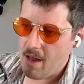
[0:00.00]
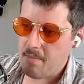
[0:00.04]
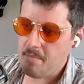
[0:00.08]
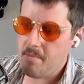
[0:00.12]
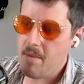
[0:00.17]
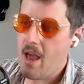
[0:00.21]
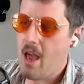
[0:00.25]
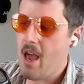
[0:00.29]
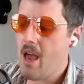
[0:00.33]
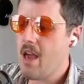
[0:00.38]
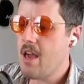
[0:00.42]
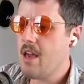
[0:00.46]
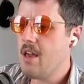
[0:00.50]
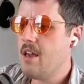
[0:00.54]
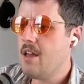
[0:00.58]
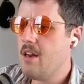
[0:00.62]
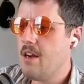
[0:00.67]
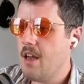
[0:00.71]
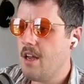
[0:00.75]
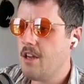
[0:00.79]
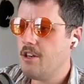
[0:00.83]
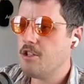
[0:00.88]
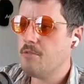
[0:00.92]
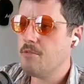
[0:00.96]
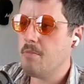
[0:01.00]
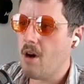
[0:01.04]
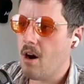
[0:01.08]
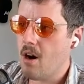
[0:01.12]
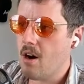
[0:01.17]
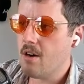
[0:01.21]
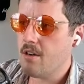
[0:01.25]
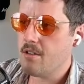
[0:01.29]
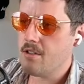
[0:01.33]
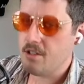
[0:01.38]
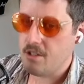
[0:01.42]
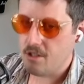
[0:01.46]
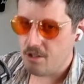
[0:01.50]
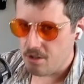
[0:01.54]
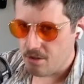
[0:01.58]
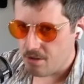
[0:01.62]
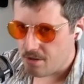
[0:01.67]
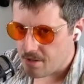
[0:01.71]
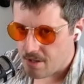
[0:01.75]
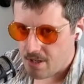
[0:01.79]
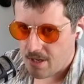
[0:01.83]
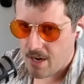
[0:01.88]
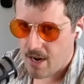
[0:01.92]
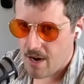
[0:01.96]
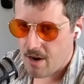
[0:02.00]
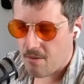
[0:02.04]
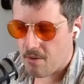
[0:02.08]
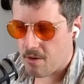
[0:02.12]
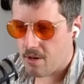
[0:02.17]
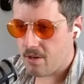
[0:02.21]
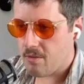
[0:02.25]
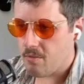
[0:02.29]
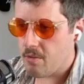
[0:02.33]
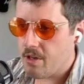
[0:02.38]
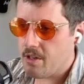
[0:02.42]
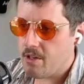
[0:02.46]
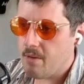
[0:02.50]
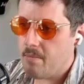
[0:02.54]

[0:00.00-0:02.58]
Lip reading: pay an HBAR to use the network. We're